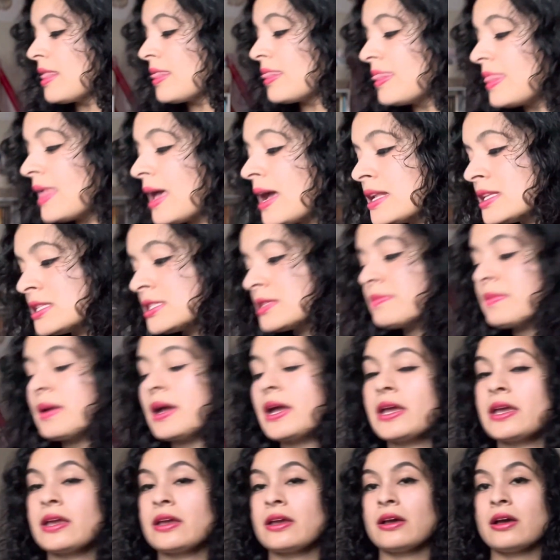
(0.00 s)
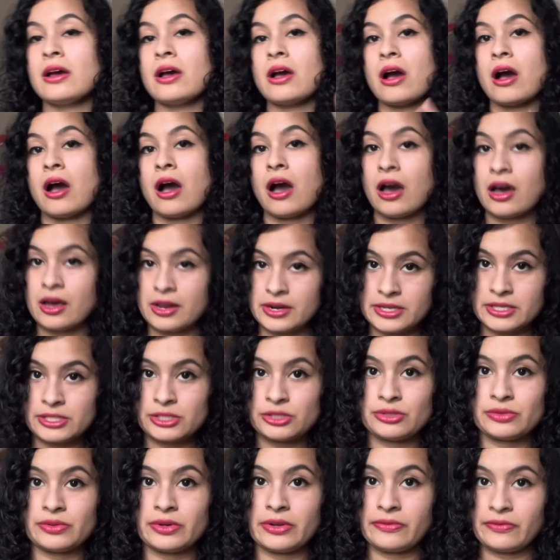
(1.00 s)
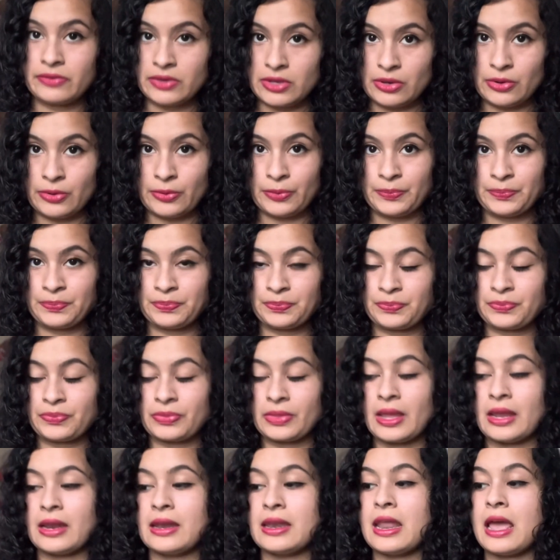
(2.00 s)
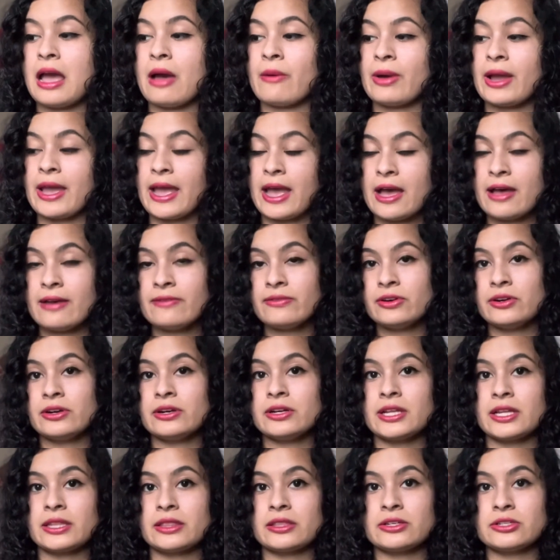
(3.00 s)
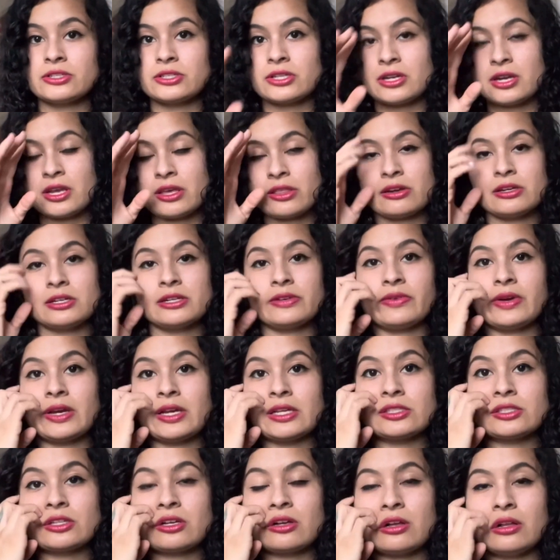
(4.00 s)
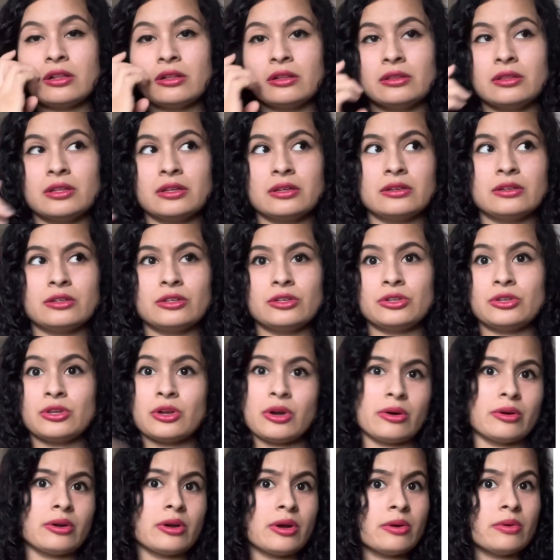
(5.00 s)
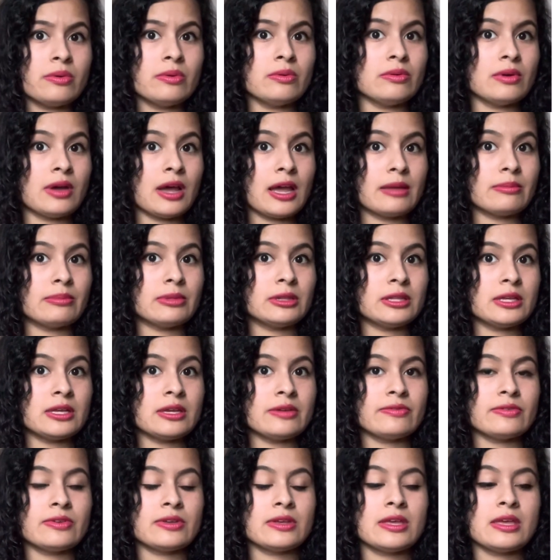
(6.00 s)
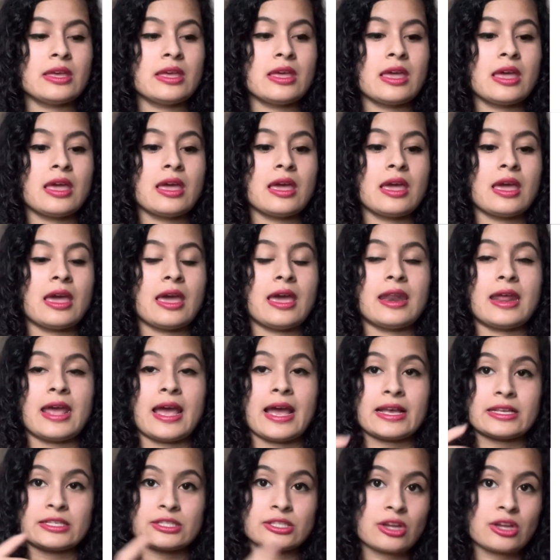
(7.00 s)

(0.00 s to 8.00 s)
That's my honest review. Now, I have heard that there's another device called Yodo, I believe, and it has